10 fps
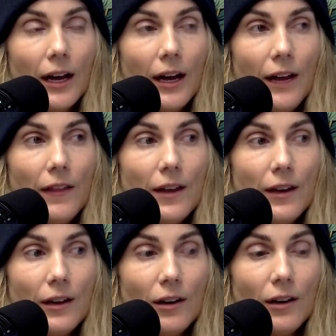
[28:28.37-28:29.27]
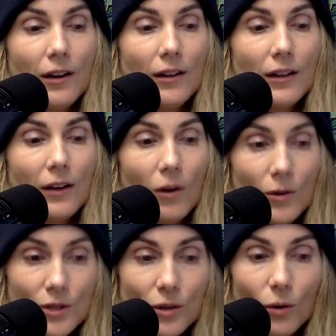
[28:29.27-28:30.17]
And then they
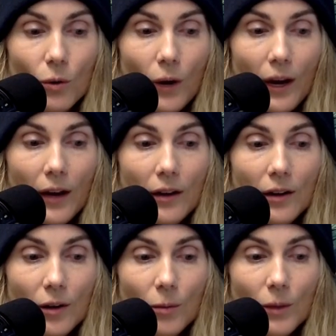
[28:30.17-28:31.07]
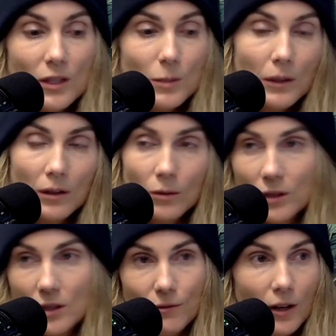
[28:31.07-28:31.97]
also had been speaking
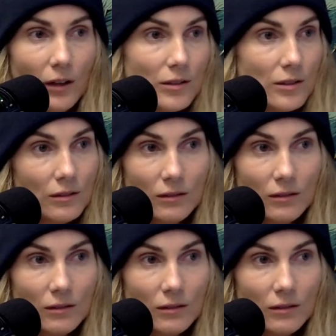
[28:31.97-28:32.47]
with different,